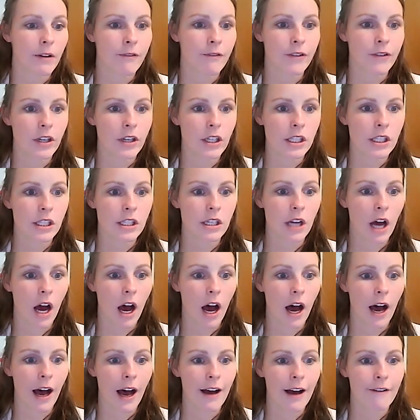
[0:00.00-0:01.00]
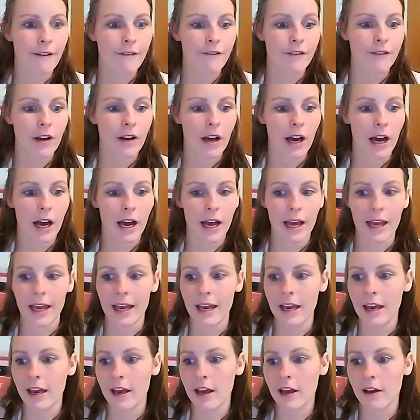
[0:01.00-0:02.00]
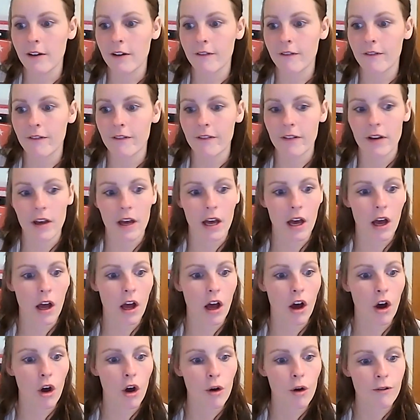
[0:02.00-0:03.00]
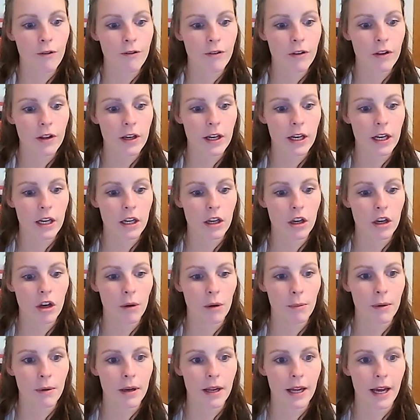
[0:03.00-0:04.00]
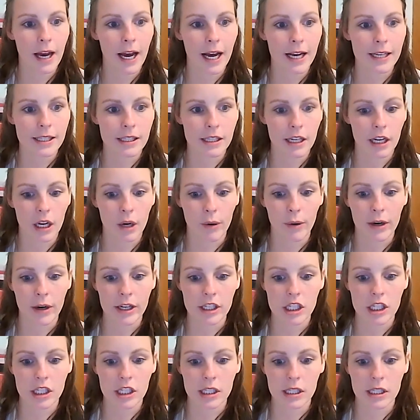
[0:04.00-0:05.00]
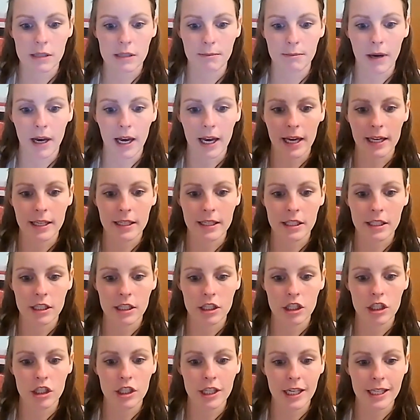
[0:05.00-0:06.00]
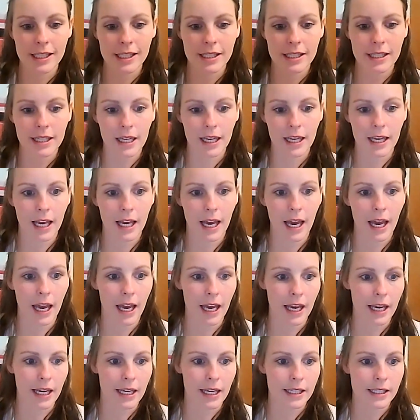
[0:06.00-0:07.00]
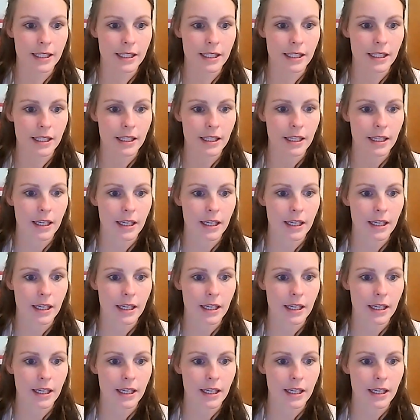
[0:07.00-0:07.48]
first off, if hopefully nobody has any questions, but just in case